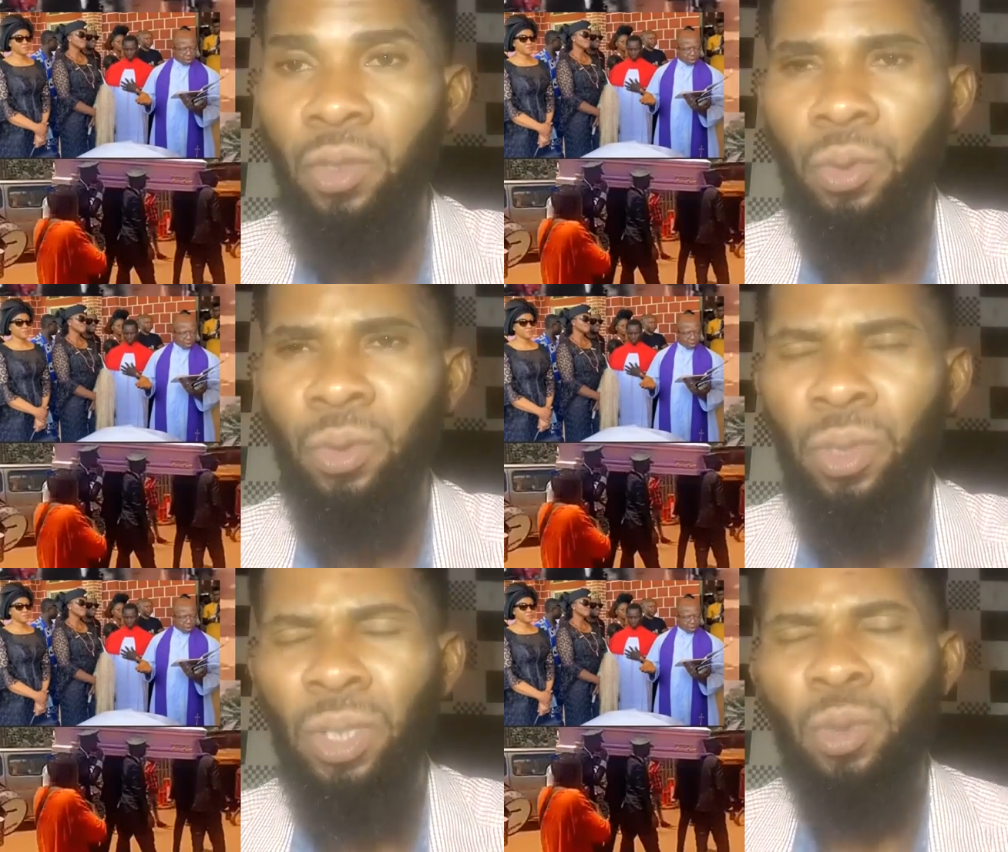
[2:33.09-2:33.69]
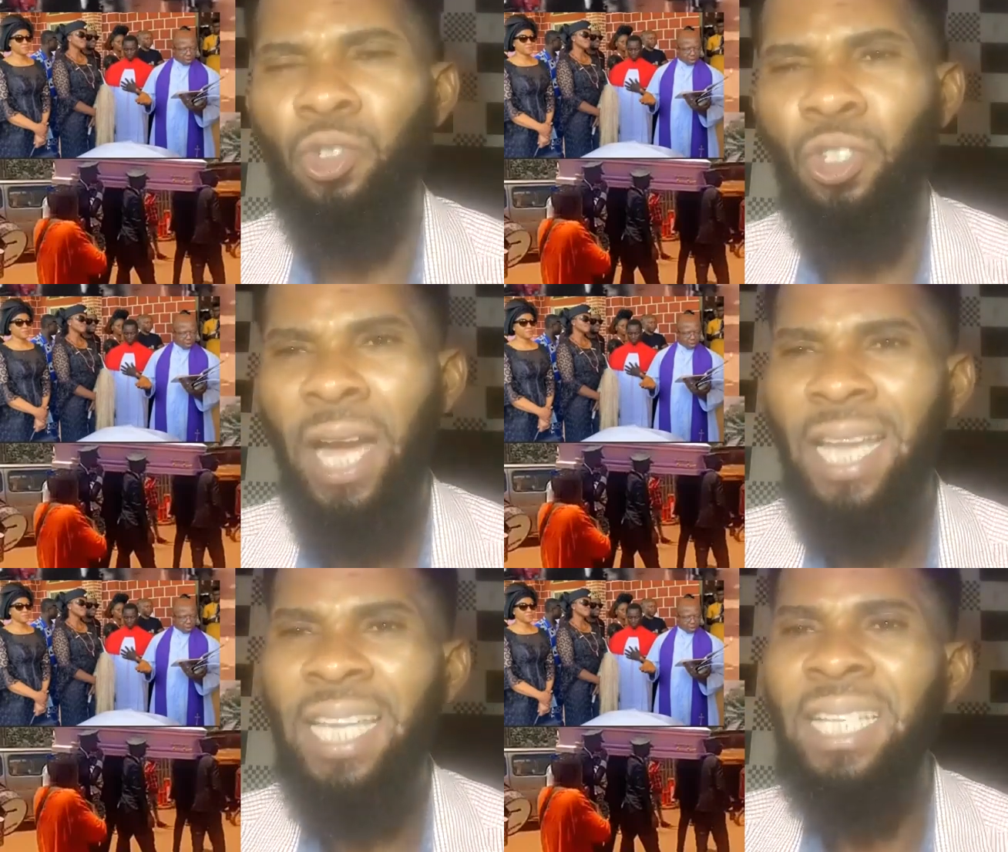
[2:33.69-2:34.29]
you try
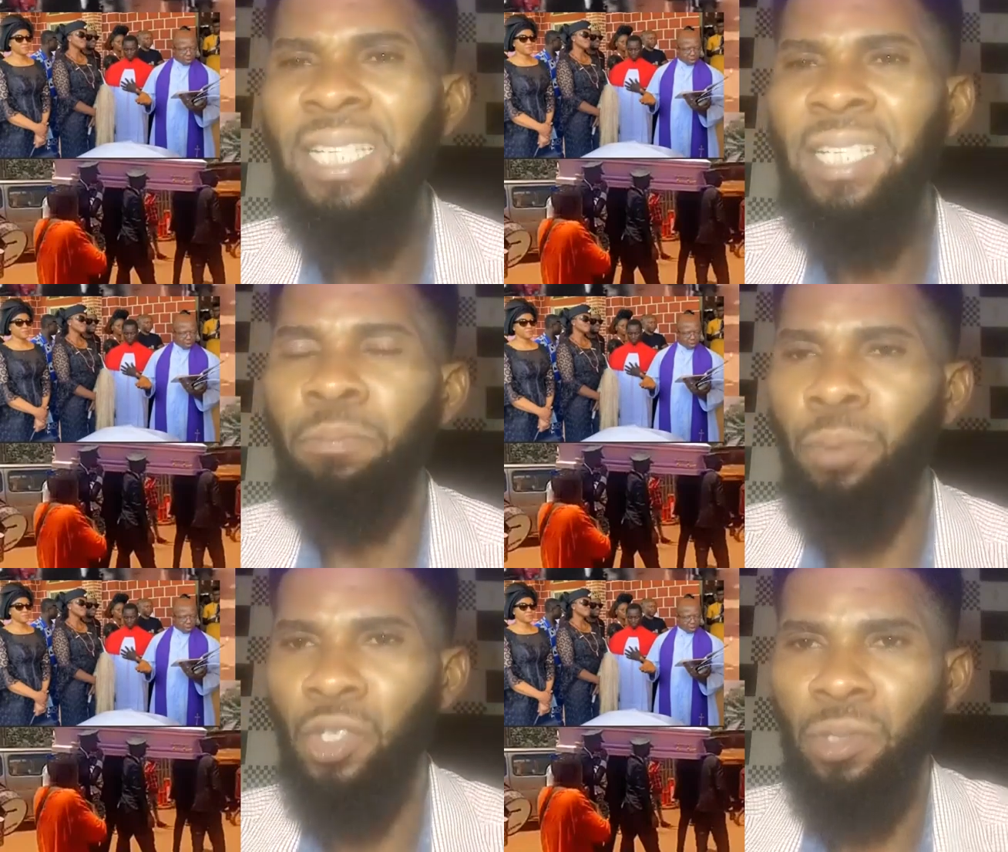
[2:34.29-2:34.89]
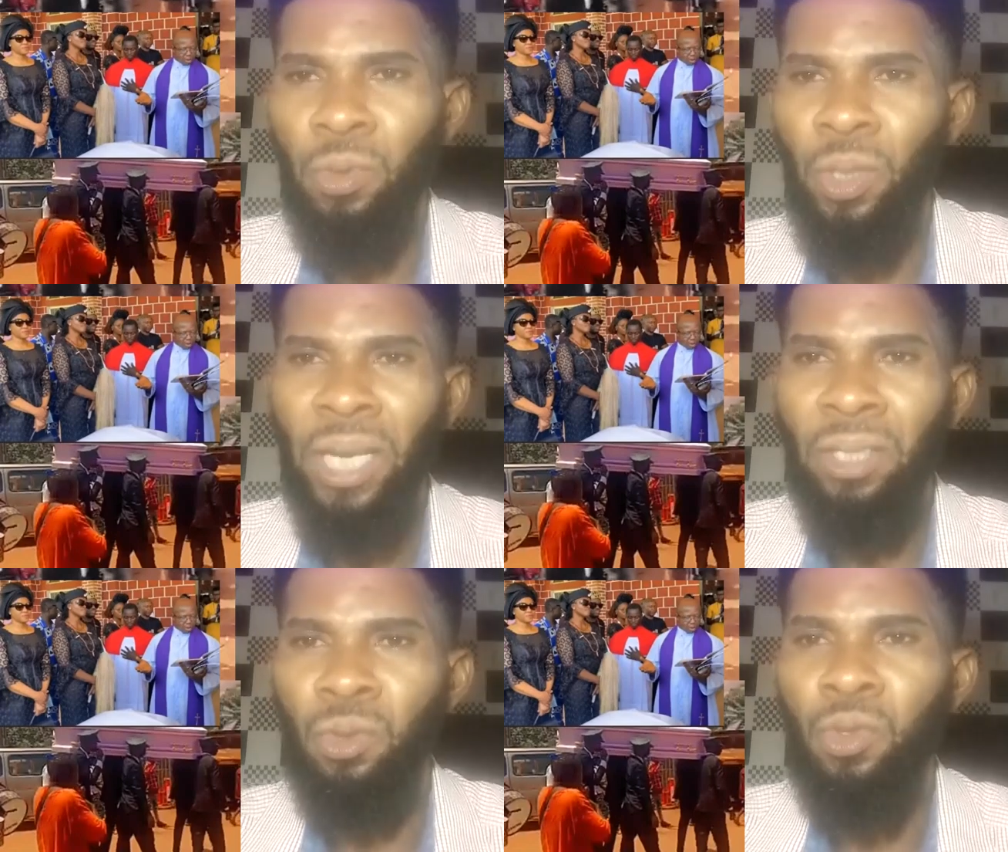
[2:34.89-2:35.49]
anything possible you can do to
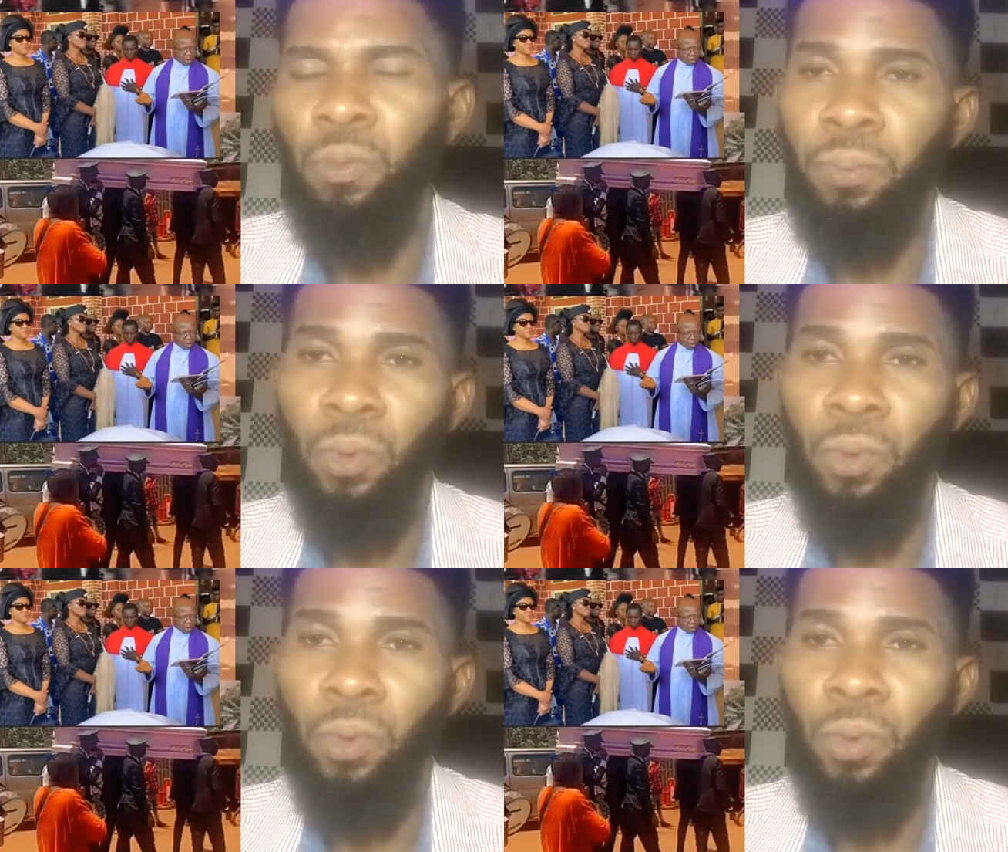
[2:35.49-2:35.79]
protect